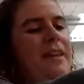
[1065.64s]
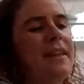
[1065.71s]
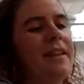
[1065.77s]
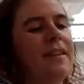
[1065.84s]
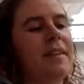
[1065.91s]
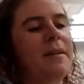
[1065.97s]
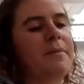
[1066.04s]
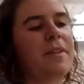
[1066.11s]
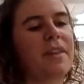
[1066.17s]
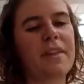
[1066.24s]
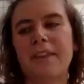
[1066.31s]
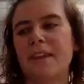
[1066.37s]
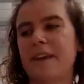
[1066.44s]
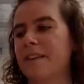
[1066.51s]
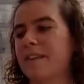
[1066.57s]
some of the
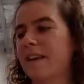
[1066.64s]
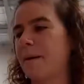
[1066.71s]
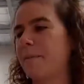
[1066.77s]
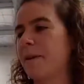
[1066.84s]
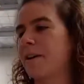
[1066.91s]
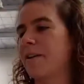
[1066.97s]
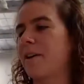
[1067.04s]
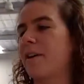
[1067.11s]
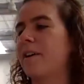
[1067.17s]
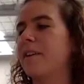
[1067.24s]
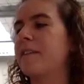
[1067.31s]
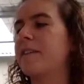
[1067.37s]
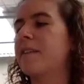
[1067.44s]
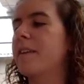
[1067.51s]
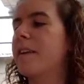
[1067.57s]
things come
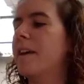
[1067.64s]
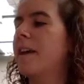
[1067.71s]
across.